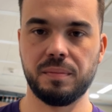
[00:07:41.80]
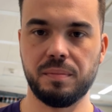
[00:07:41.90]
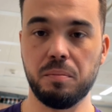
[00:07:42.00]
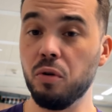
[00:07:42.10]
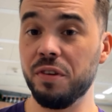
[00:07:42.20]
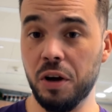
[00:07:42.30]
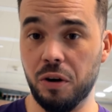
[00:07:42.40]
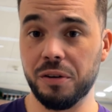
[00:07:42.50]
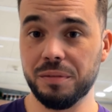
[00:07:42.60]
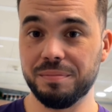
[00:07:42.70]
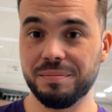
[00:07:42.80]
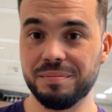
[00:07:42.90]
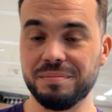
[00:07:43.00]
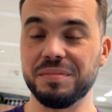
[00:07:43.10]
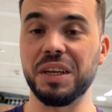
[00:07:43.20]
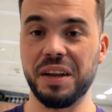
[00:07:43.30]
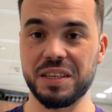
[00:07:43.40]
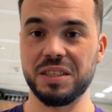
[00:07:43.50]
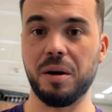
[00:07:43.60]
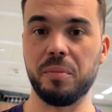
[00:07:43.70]
Moving on, the
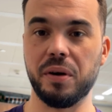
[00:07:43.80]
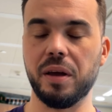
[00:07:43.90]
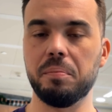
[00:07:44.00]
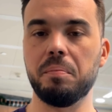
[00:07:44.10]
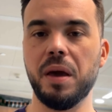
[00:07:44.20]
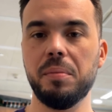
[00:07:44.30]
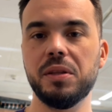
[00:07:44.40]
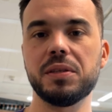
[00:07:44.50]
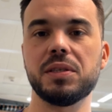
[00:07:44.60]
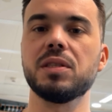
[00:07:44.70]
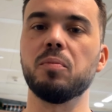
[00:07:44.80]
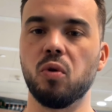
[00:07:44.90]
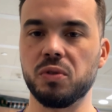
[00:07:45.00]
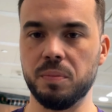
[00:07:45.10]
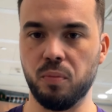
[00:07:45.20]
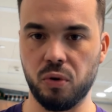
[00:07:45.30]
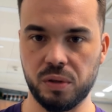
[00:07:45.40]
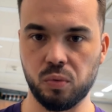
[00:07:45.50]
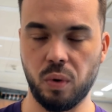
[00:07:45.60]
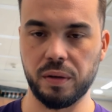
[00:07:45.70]
next number, and maybe this is the most
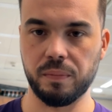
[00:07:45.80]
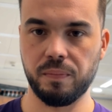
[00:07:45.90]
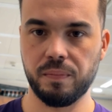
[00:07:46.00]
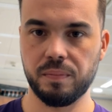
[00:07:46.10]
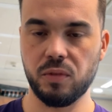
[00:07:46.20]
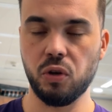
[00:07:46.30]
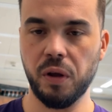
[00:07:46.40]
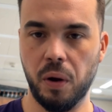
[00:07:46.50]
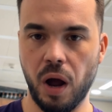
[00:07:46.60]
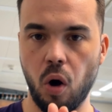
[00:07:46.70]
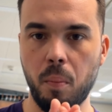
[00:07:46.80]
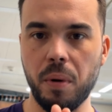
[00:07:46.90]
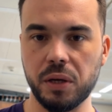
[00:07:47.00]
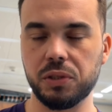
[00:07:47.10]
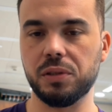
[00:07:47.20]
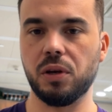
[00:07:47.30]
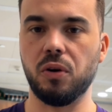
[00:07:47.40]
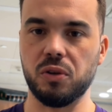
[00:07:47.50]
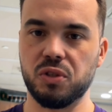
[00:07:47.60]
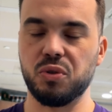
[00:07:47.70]
important one. Do you know how much it
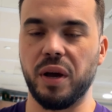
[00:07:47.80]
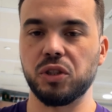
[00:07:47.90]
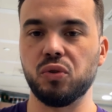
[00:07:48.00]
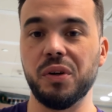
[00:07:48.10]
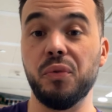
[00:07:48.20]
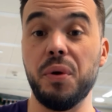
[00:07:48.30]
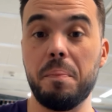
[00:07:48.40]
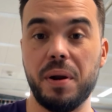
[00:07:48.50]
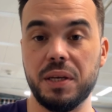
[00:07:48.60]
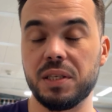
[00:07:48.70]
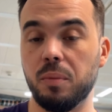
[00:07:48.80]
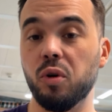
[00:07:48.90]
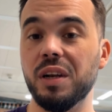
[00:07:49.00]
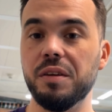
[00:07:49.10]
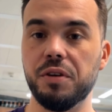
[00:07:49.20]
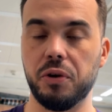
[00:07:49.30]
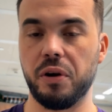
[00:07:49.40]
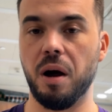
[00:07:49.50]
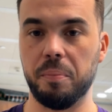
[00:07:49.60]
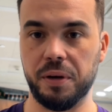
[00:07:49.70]
costs to actually replace someone leaving your
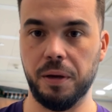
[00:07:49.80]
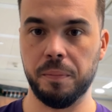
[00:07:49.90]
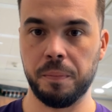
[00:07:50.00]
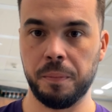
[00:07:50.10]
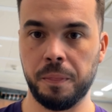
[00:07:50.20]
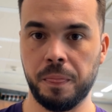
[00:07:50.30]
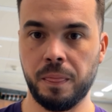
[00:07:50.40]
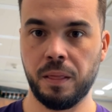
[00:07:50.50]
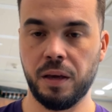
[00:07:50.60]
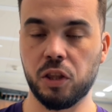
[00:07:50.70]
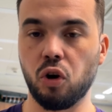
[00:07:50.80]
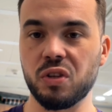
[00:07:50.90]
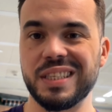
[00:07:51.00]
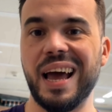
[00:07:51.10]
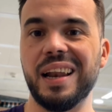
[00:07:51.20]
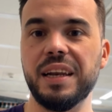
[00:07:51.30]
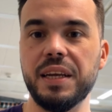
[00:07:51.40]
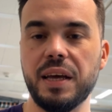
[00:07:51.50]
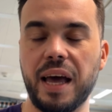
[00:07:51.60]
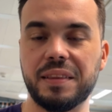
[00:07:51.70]
company? It costs
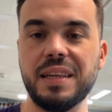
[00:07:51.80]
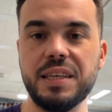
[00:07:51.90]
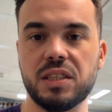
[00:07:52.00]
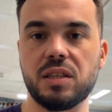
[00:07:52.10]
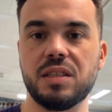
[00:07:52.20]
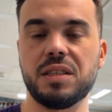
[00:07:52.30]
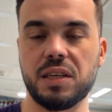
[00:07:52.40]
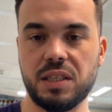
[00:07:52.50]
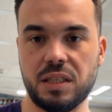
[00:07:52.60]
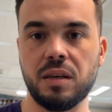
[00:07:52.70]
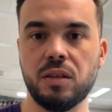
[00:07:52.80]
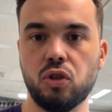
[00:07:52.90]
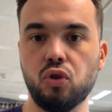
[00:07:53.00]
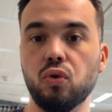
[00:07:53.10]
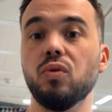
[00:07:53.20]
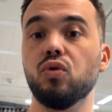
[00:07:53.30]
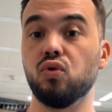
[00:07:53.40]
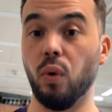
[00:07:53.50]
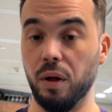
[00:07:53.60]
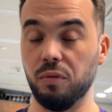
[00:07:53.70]
at least 6 to
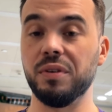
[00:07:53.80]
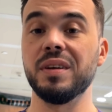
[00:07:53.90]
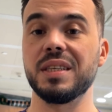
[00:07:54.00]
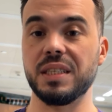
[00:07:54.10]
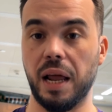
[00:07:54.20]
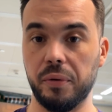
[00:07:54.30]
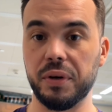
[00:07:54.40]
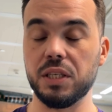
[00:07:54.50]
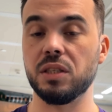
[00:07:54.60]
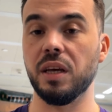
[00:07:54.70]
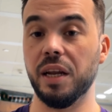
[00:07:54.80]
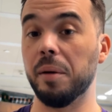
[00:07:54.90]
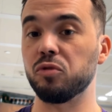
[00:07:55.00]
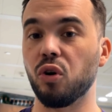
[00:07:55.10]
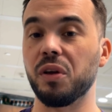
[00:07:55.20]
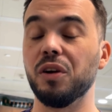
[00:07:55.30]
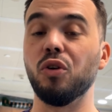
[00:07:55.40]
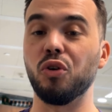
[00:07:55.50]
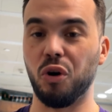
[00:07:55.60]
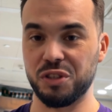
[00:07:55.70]
12 salaries, and I'm talking
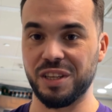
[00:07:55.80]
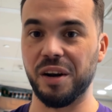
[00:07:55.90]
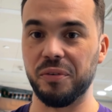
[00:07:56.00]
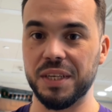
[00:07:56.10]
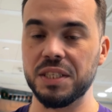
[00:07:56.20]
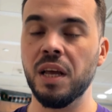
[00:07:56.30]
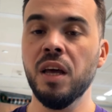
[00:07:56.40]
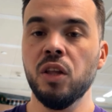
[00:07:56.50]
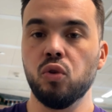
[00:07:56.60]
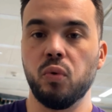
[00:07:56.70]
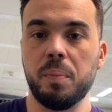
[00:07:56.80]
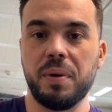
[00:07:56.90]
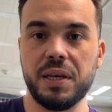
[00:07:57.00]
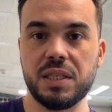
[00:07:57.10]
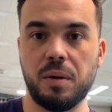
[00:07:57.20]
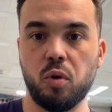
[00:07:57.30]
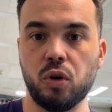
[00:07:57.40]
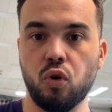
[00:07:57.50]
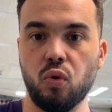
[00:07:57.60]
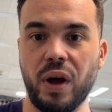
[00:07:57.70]
gross salaries, to replace
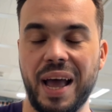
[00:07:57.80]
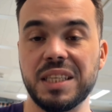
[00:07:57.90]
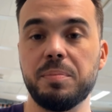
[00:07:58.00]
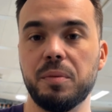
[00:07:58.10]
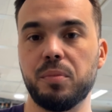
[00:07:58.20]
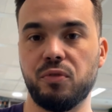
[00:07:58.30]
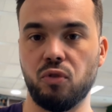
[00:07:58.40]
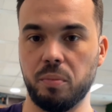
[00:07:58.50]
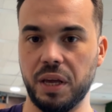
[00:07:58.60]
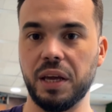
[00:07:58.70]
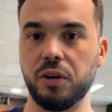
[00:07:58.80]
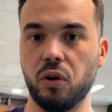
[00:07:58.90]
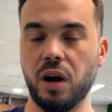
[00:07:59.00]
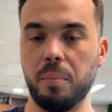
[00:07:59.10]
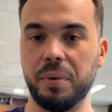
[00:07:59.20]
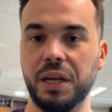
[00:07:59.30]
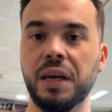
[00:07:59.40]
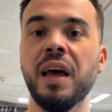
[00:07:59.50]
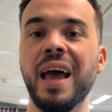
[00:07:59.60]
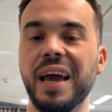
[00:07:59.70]
someone who has been performing in your company
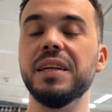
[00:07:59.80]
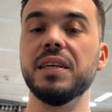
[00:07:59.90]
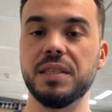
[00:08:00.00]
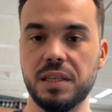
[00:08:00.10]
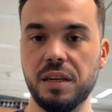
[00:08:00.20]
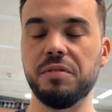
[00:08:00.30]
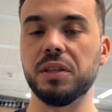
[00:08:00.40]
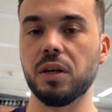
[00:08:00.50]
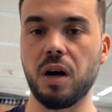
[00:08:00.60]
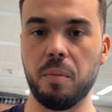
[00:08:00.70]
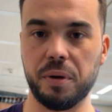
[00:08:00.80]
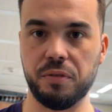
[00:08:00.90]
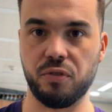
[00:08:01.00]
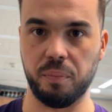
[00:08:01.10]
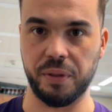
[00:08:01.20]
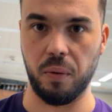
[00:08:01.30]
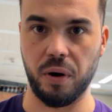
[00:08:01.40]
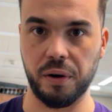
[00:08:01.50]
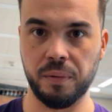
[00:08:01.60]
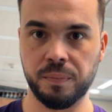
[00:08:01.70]
and is leaving the company from on.